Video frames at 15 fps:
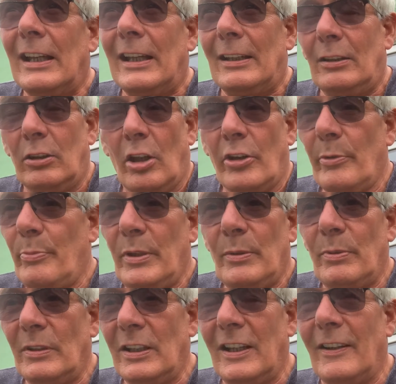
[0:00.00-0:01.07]
A lot of
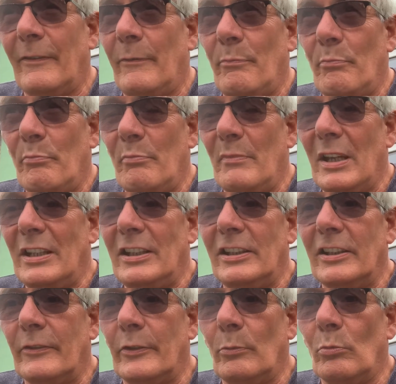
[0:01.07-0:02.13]
people have many
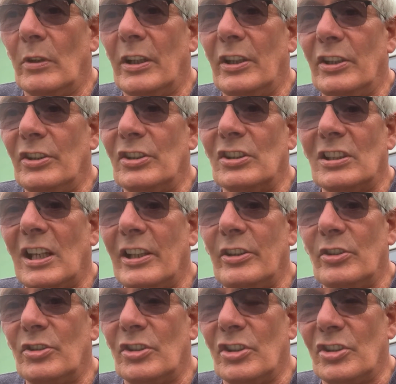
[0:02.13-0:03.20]
different ways. I
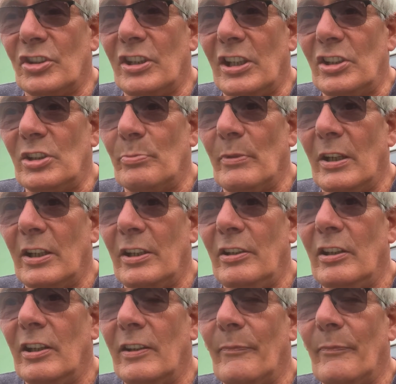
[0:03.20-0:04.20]
used to stitch mine.